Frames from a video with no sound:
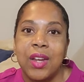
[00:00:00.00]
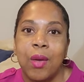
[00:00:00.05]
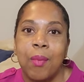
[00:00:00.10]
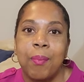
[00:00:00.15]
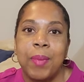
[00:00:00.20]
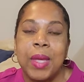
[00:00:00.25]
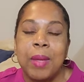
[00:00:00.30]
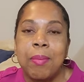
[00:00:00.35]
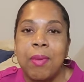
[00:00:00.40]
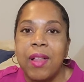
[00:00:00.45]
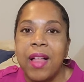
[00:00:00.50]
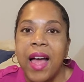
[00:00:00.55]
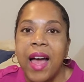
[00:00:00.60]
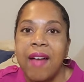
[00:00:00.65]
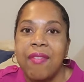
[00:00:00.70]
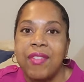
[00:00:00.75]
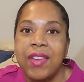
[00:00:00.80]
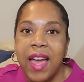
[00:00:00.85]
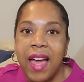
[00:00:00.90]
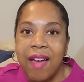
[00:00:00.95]
people
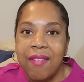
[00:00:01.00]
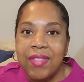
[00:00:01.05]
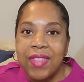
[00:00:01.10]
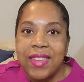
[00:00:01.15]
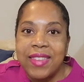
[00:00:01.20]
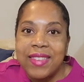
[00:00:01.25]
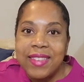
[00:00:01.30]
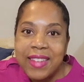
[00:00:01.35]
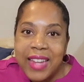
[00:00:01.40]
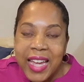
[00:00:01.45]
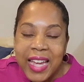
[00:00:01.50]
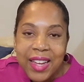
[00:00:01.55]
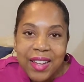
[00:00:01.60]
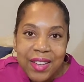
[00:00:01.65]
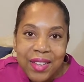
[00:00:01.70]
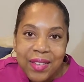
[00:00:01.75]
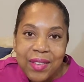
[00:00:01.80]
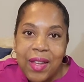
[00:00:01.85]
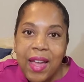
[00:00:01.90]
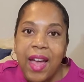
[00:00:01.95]
have to have the
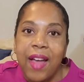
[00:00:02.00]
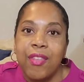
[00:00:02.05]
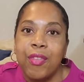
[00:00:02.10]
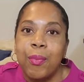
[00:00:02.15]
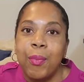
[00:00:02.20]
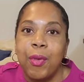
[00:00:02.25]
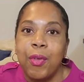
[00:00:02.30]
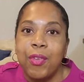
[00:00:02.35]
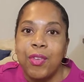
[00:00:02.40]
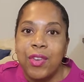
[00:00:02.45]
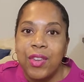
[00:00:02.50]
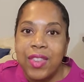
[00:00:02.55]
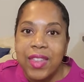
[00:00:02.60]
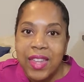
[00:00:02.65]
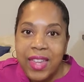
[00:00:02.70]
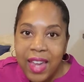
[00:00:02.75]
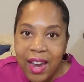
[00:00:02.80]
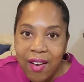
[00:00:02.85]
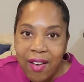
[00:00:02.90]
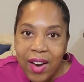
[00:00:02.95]
stick as opposed to the
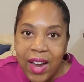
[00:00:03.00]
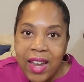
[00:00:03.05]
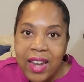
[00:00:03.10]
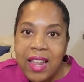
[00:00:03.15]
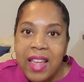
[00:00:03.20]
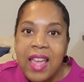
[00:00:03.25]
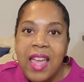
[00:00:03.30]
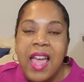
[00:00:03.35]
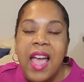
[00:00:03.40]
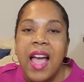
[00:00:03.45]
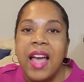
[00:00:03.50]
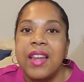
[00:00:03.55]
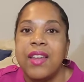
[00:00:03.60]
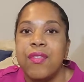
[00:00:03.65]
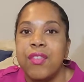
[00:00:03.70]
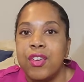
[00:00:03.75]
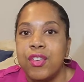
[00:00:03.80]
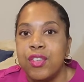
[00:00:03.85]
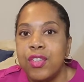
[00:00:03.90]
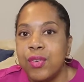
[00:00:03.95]
carrot. And
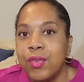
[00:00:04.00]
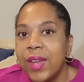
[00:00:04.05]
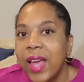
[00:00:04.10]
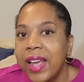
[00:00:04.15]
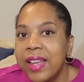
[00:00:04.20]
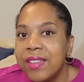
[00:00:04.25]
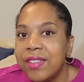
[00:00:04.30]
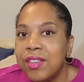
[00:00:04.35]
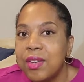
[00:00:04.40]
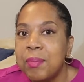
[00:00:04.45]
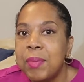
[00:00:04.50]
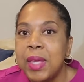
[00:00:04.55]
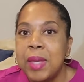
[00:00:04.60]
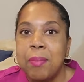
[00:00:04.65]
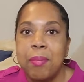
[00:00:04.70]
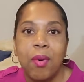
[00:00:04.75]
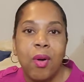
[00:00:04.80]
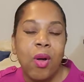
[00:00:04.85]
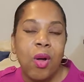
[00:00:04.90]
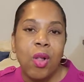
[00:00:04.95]
if you're too nice to
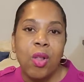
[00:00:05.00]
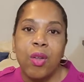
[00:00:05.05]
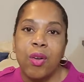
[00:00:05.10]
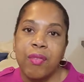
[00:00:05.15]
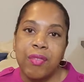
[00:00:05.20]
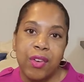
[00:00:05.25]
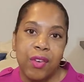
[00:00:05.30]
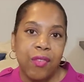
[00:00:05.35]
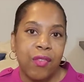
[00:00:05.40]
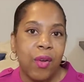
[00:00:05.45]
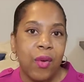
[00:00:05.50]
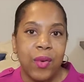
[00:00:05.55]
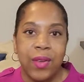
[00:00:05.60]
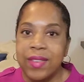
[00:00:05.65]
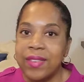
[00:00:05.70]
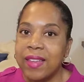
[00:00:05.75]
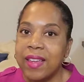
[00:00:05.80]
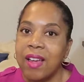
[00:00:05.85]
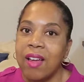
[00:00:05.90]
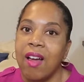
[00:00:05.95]
people, or if you're
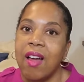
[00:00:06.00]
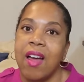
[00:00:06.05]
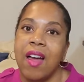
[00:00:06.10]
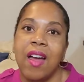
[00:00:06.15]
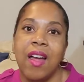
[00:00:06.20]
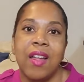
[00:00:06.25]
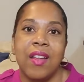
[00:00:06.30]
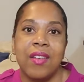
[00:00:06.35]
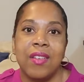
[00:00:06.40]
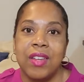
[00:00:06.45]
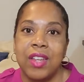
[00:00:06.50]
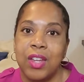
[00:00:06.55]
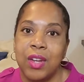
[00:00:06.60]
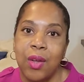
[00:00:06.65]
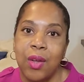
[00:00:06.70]
focusing on,